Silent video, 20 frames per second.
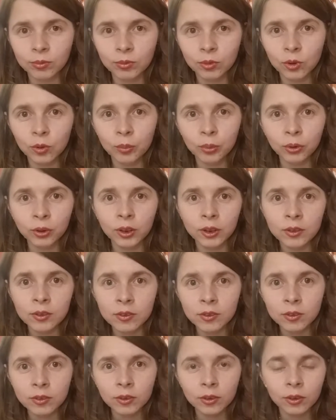you put
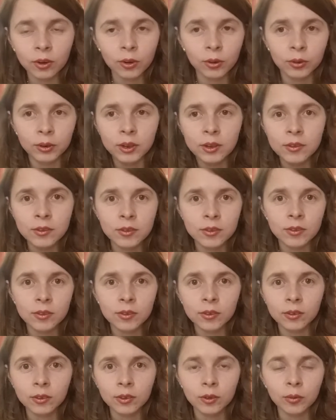
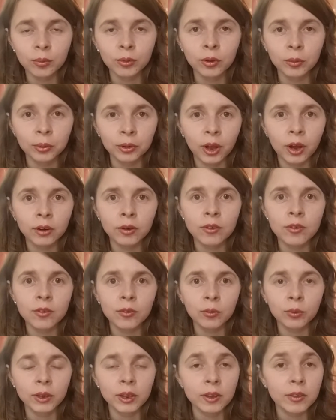you put the protagonist
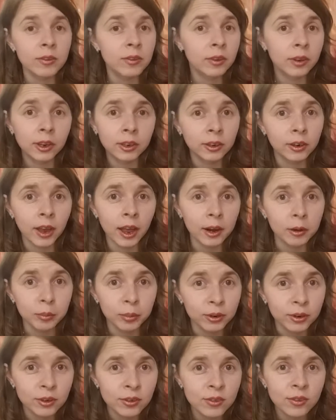with his little
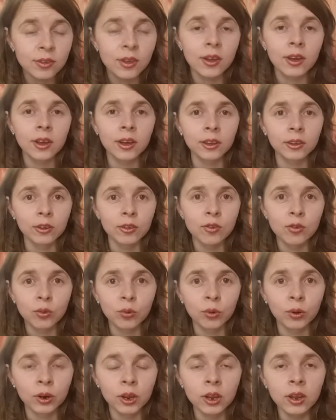helpers in the
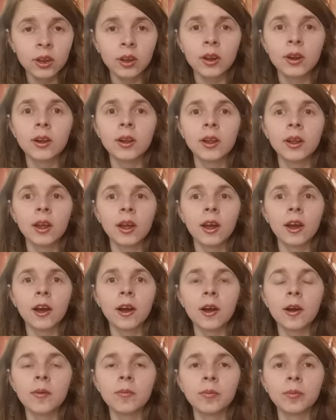story
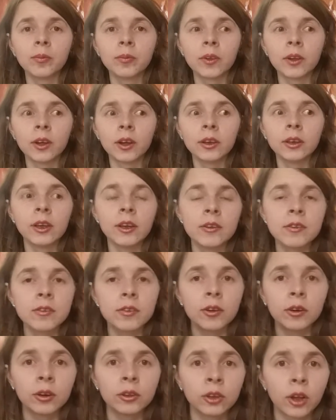against
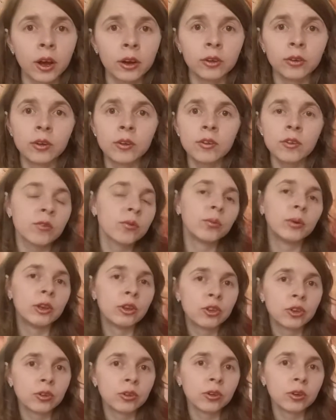the antagonist,
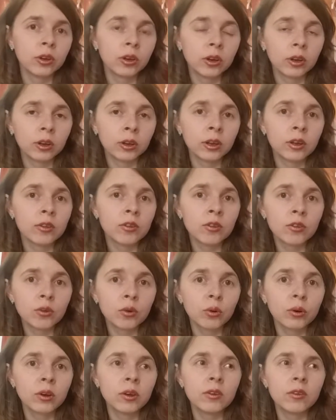which in kids'
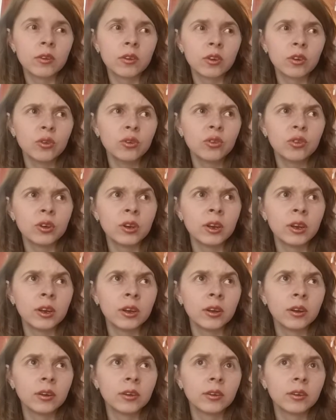stories usually